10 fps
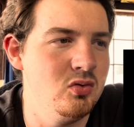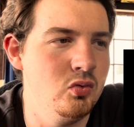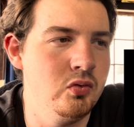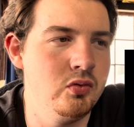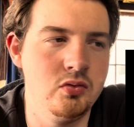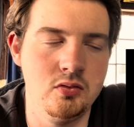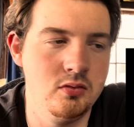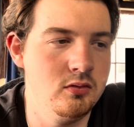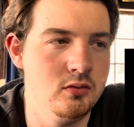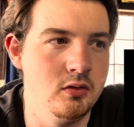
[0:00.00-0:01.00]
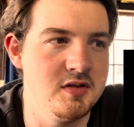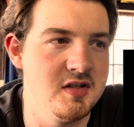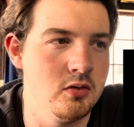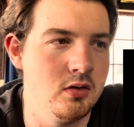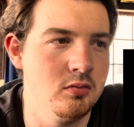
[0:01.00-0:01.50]
Oof, looks
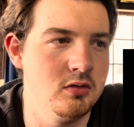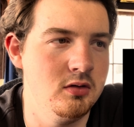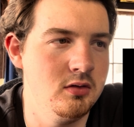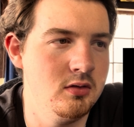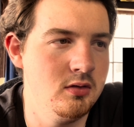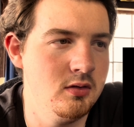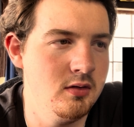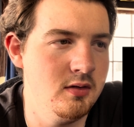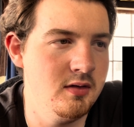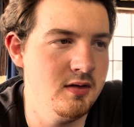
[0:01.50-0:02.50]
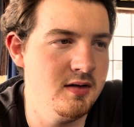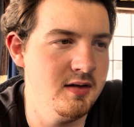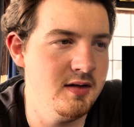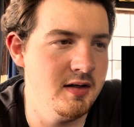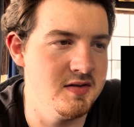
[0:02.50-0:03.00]
incredible.
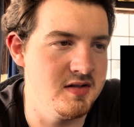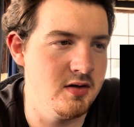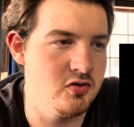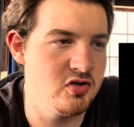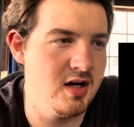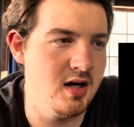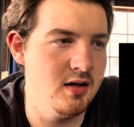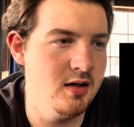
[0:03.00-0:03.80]
Here's another shot